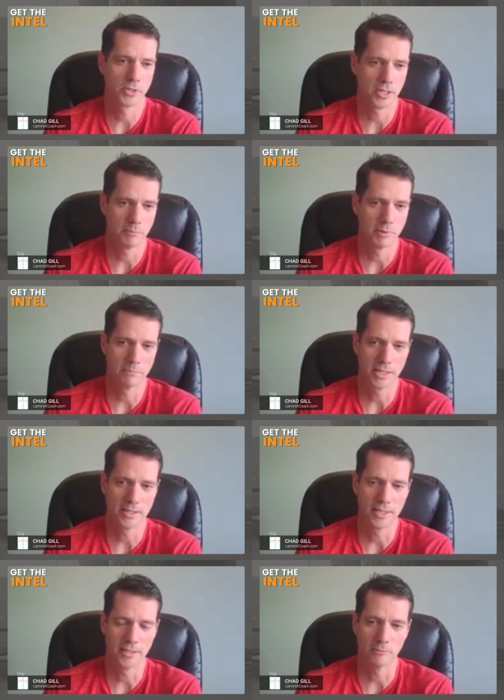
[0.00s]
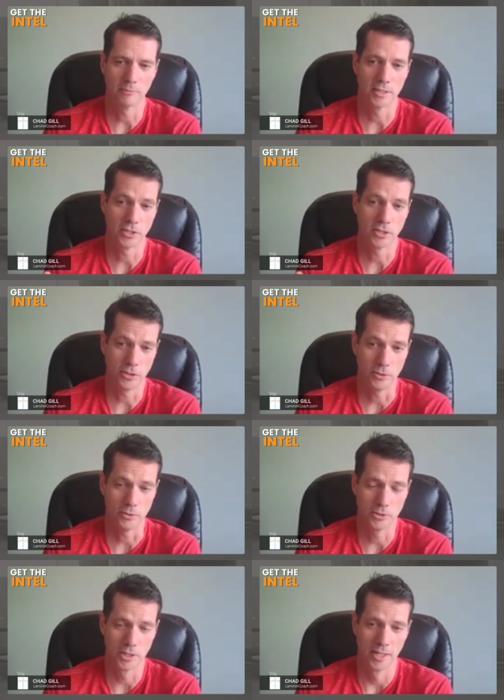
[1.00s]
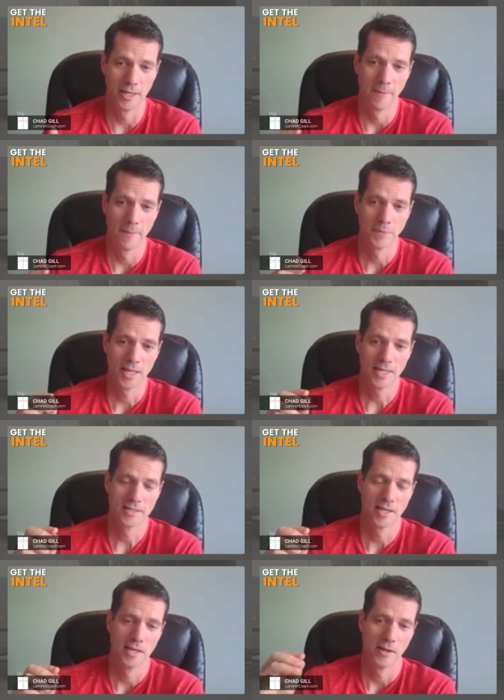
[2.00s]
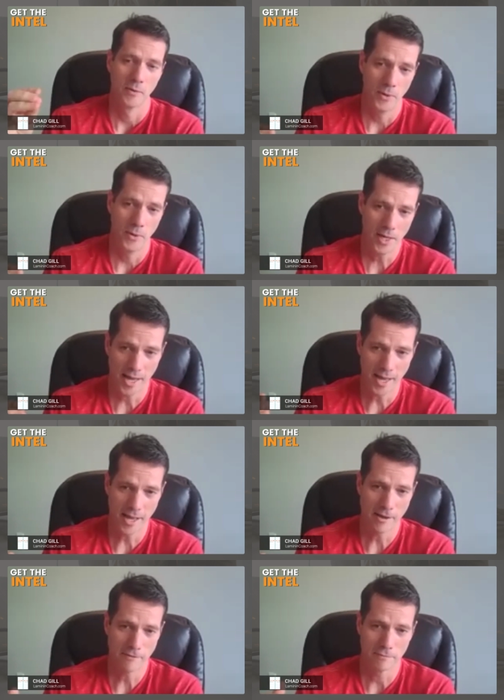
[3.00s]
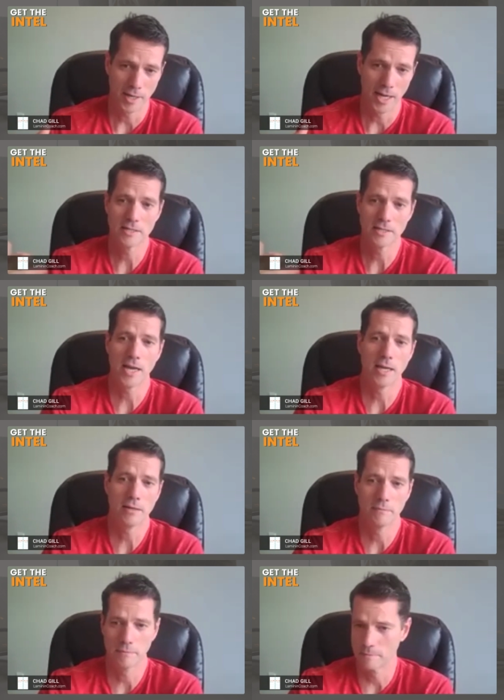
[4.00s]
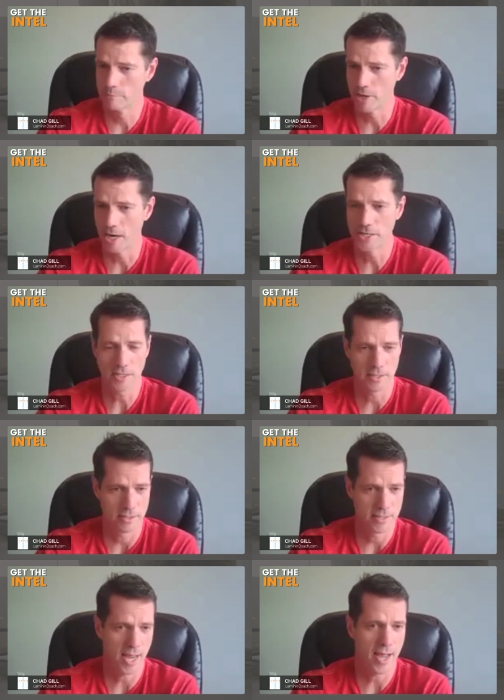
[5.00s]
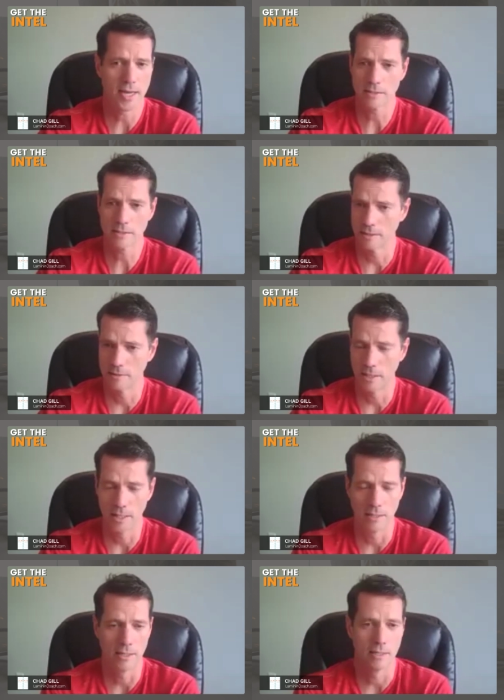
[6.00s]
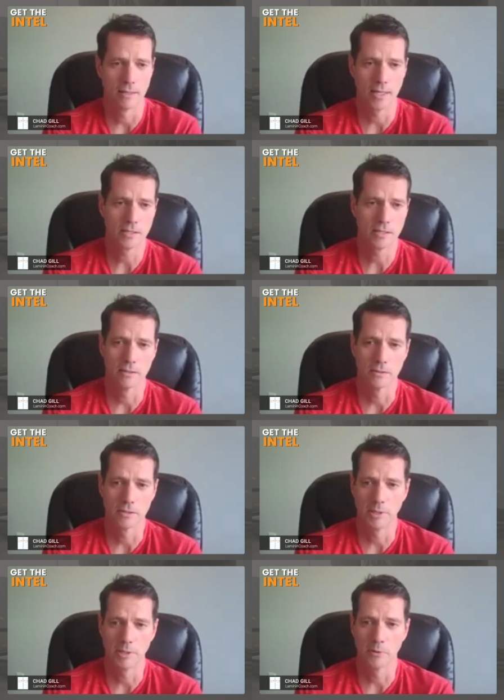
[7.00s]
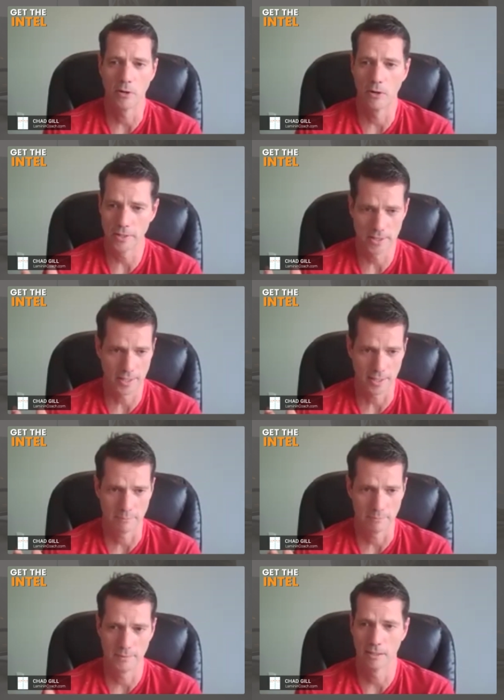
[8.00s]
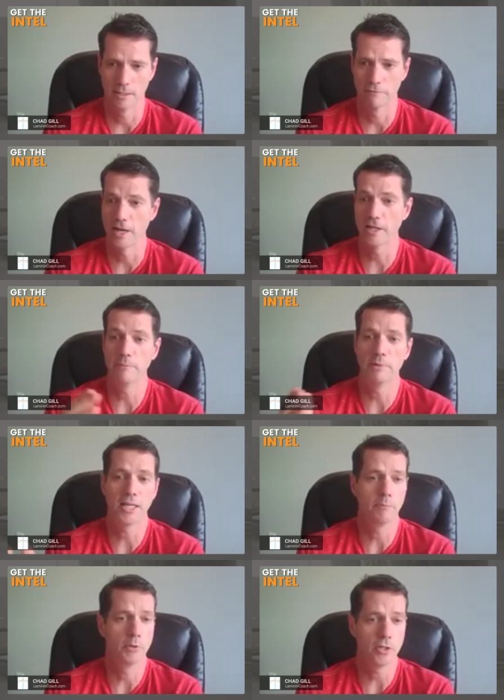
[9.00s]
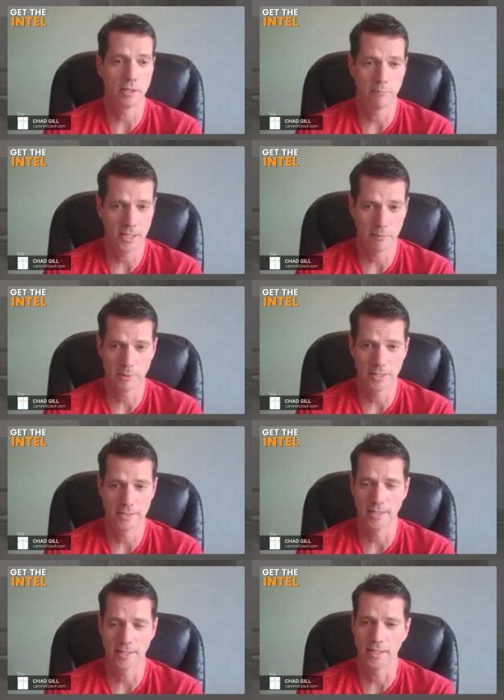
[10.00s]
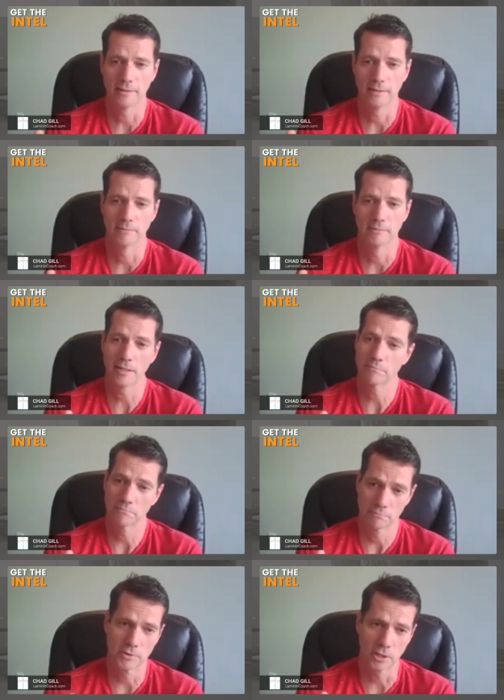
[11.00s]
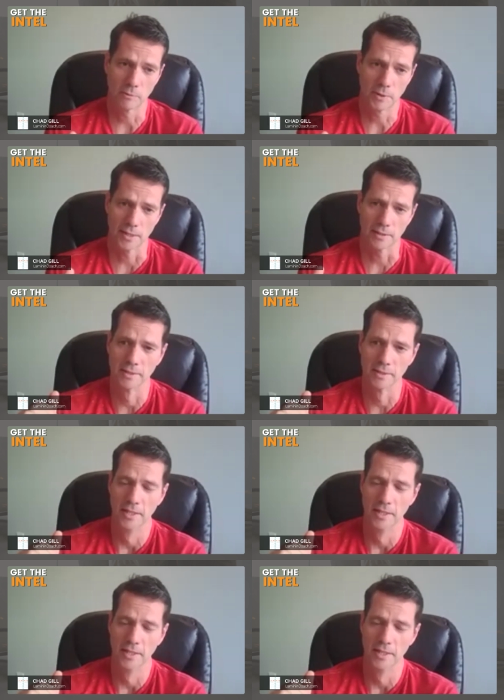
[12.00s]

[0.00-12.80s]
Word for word: going to be a big deal, but it's huge, is we, I have, I assign projects and tasks and, and, and things to, to people all the time. And I finally became good at being able to delegate. That took a while,